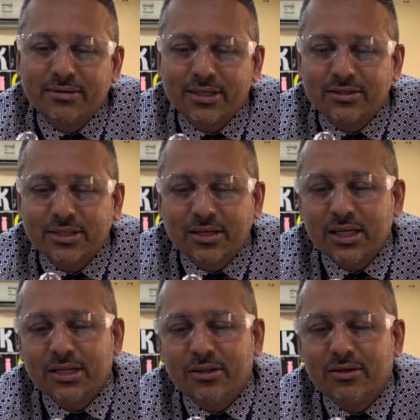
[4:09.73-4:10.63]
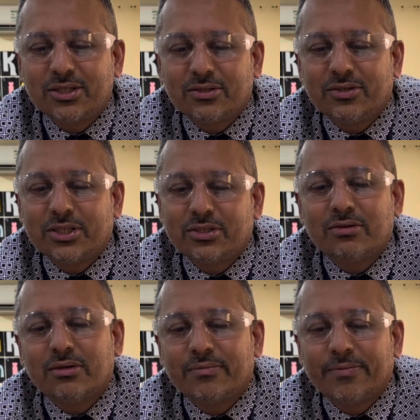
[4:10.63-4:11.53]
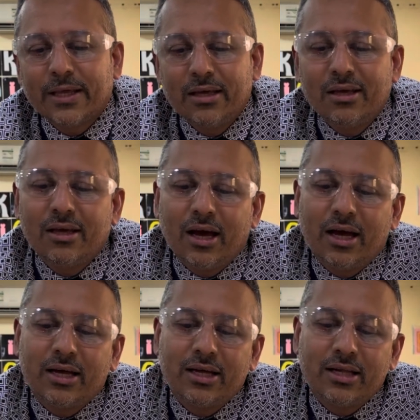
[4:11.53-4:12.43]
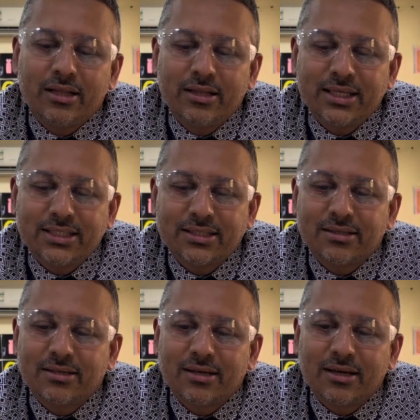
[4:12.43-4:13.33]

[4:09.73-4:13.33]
So to cut a long story short, this